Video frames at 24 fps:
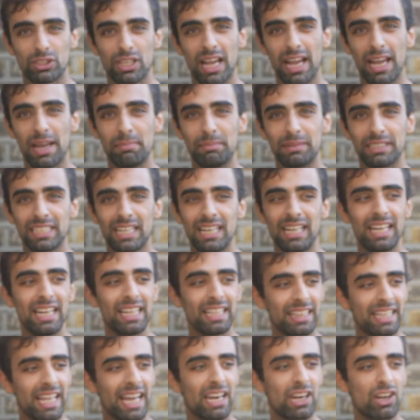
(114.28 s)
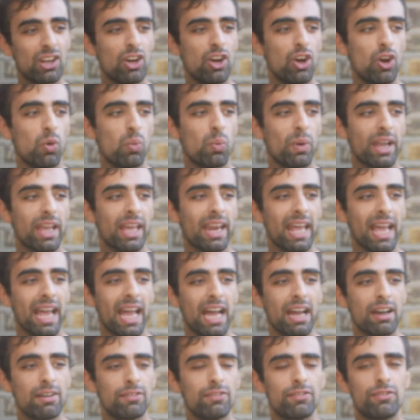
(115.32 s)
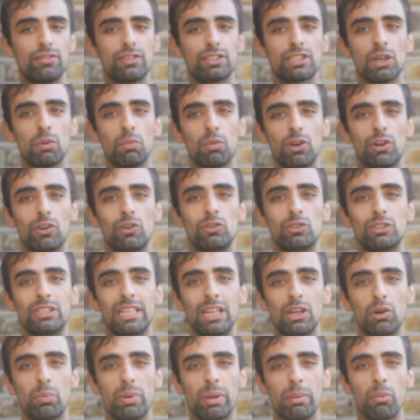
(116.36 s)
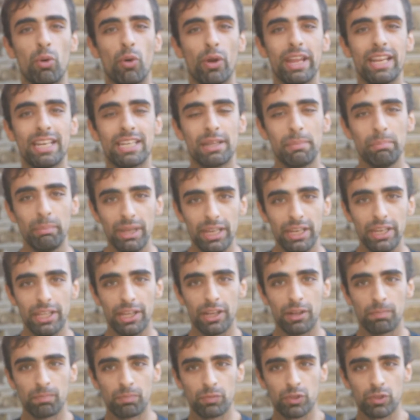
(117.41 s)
times. Then we're going to have someone who's a little bit more intermediate,